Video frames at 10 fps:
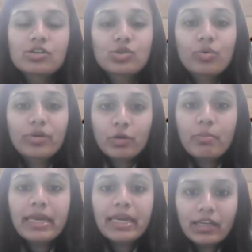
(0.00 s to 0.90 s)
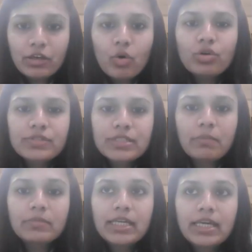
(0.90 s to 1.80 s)
So when you're making note of
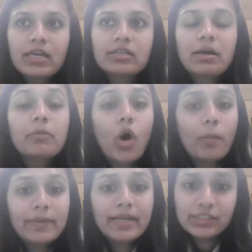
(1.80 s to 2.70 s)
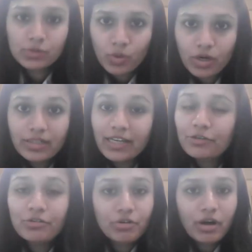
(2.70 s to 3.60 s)
something, some complex word
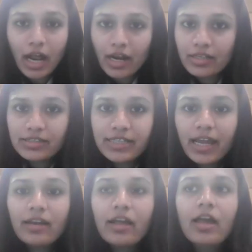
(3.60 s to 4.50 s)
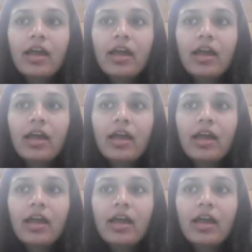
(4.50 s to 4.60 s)
that you do not understand,